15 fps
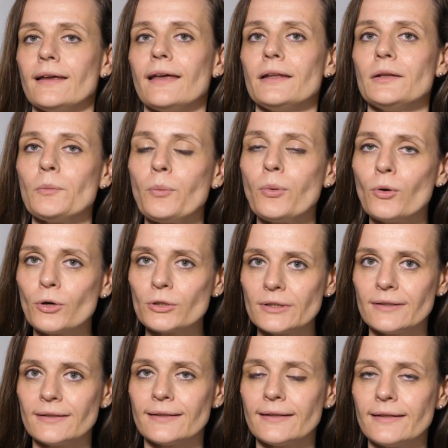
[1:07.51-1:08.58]
And
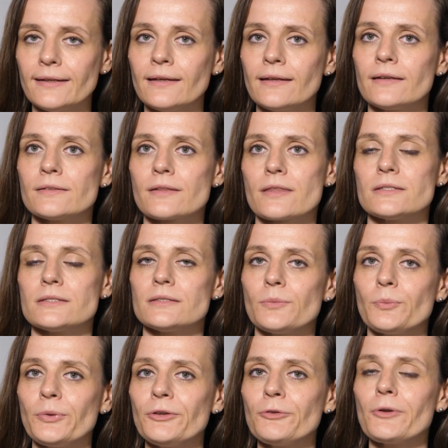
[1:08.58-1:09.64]
importantly, the
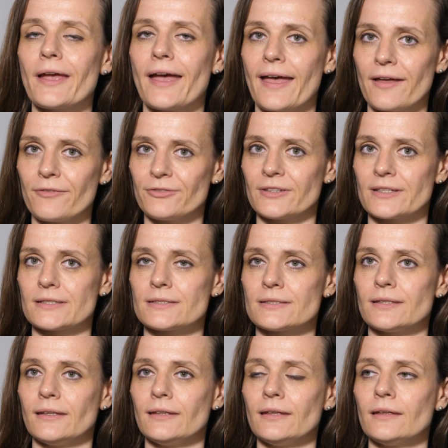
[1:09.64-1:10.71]
superior
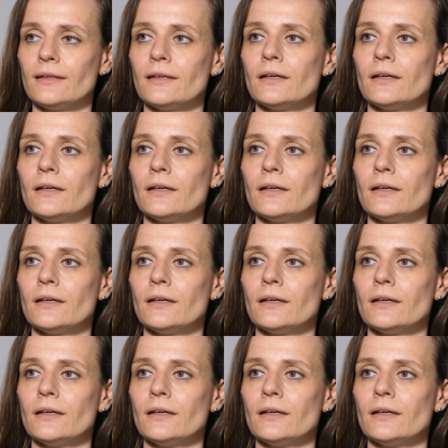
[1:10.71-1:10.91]
efficacy